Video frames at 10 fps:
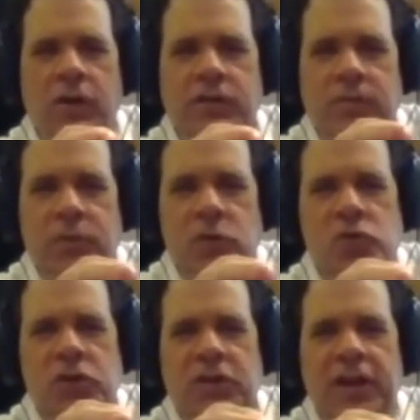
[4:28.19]
Your
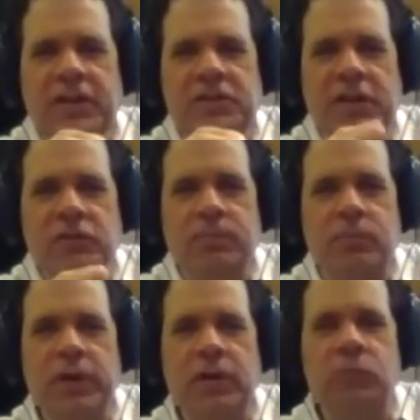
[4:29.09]
music light is actually
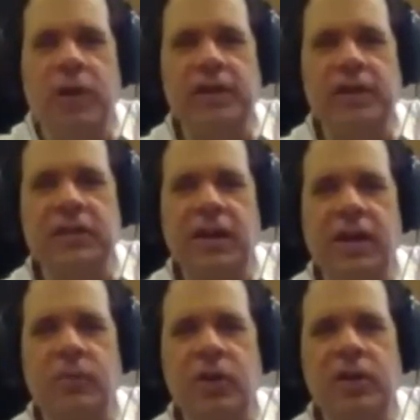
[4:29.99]
pointing right at the
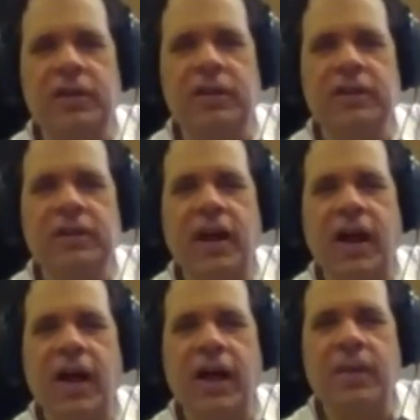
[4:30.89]
camera. Yeah,
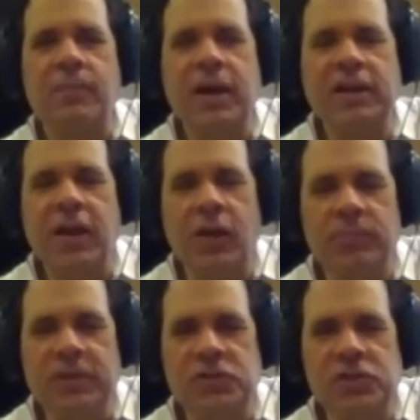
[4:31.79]
that might help
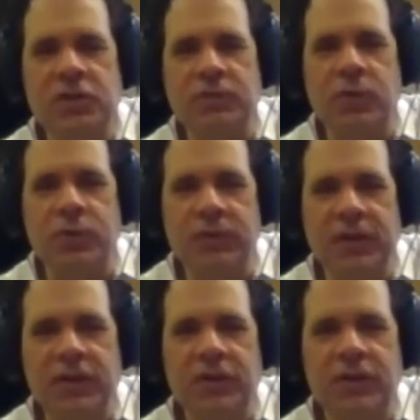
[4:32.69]
me to see your fourth
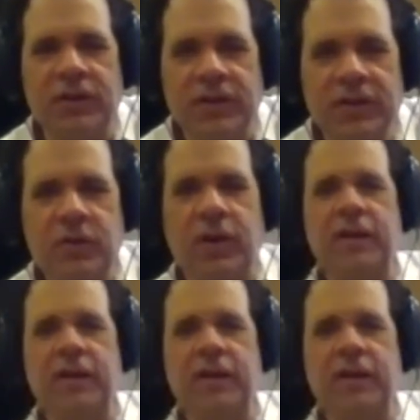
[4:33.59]
finger. Great.